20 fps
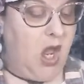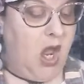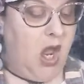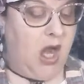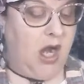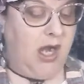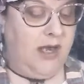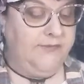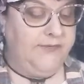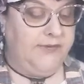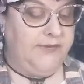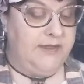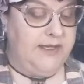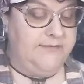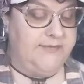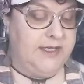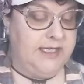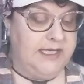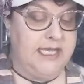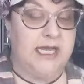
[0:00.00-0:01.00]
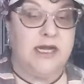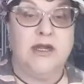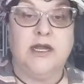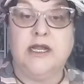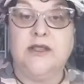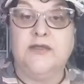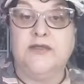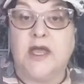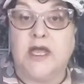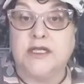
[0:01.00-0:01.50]
Heartfelt, loving,
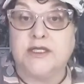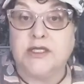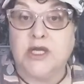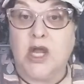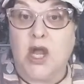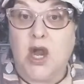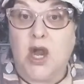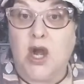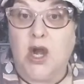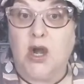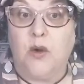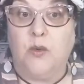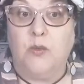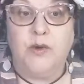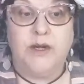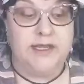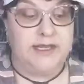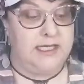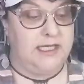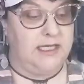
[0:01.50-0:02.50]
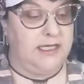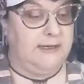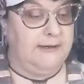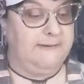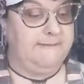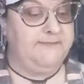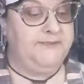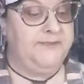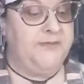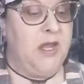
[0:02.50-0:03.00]
caring thoughts are with
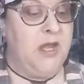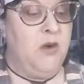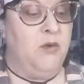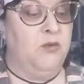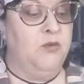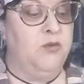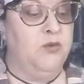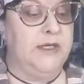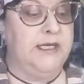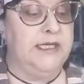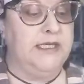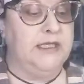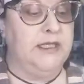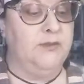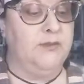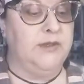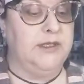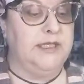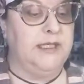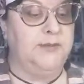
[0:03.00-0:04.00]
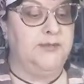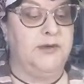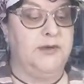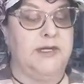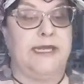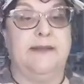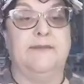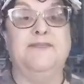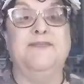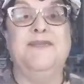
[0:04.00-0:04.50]
you. Really
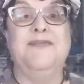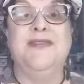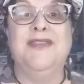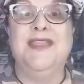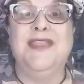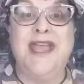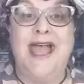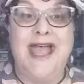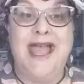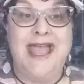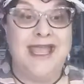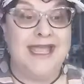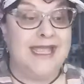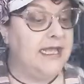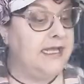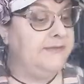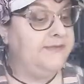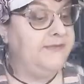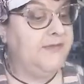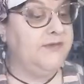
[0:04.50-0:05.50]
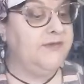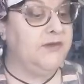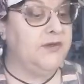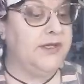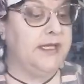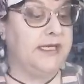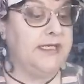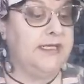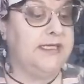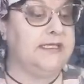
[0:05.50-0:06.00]
pretty. Then, if you
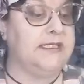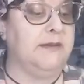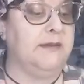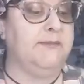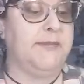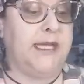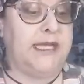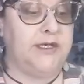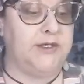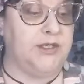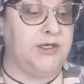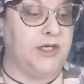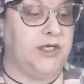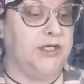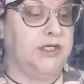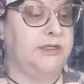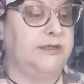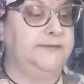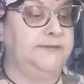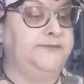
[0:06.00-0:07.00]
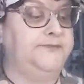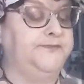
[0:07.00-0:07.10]
get it as a bundle,